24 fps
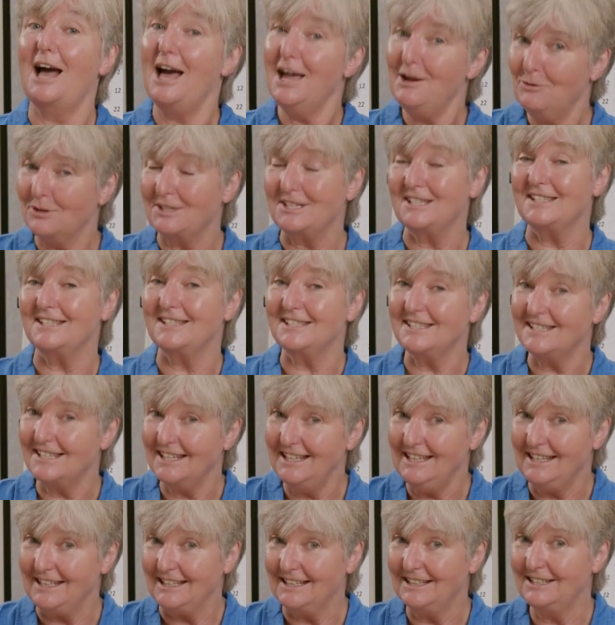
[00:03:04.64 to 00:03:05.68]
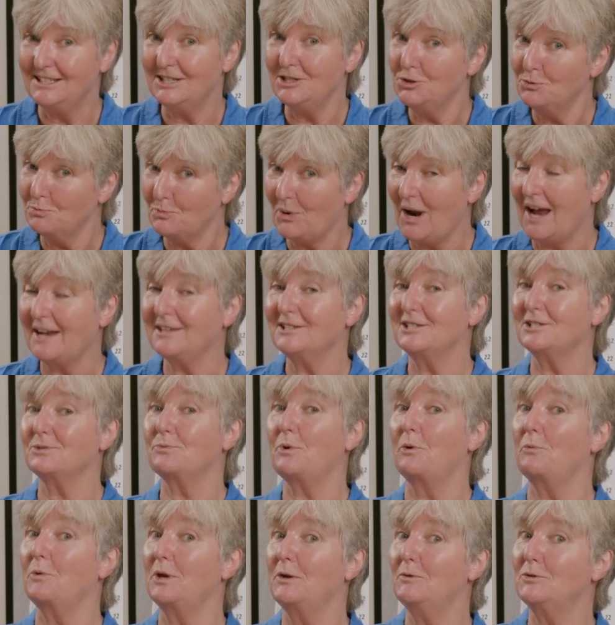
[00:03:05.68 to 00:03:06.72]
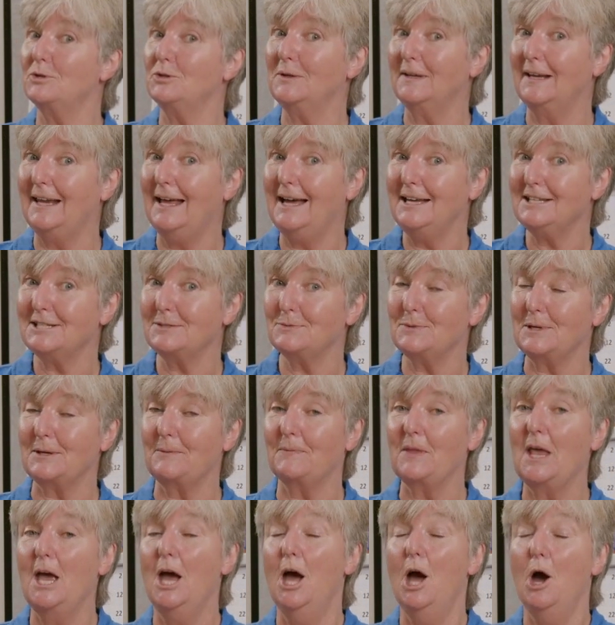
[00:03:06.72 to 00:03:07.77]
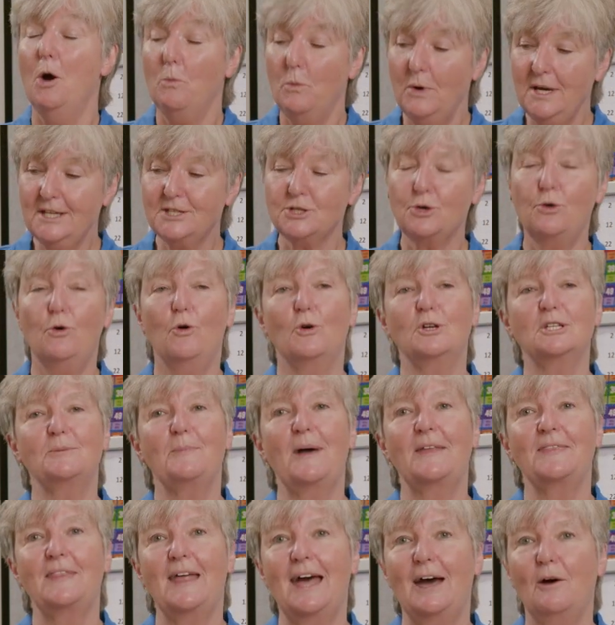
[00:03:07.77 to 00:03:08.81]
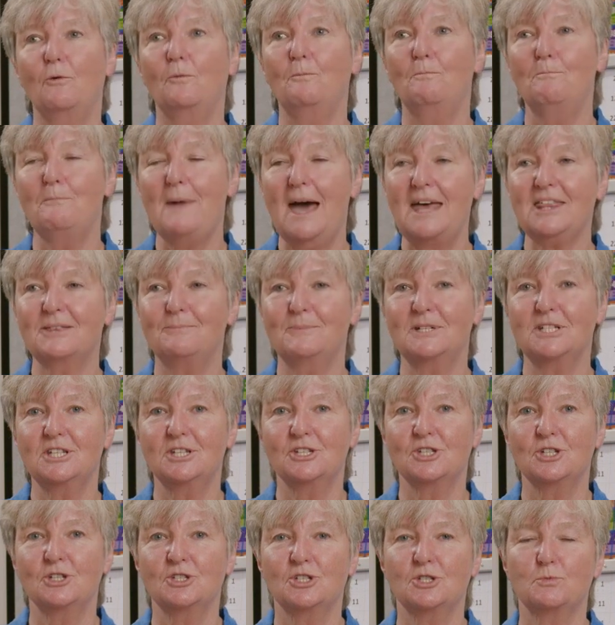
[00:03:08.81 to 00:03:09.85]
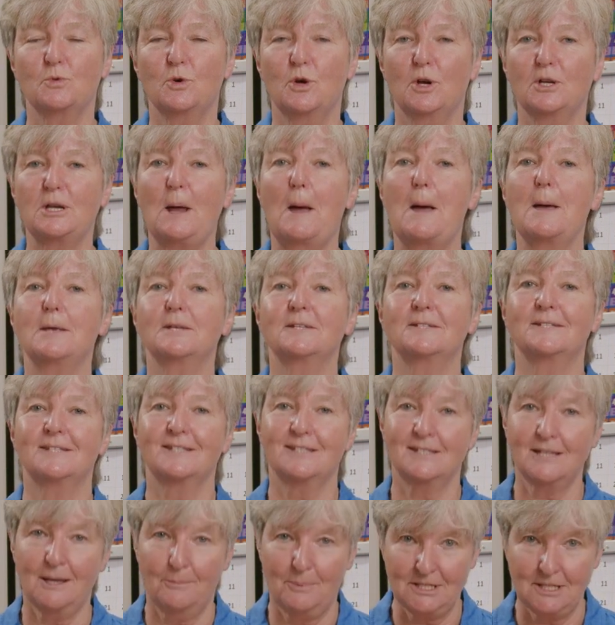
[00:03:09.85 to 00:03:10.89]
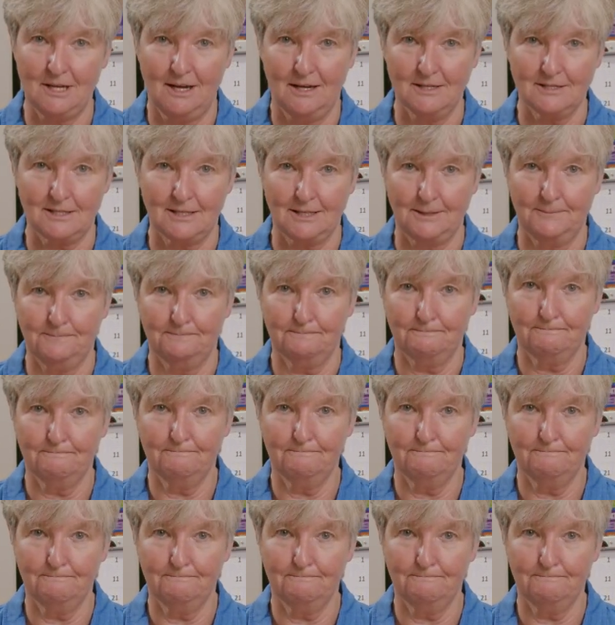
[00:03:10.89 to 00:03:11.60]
I want to see, did you practice what we were doing last week? We talked about that mathematician's word, subitizing.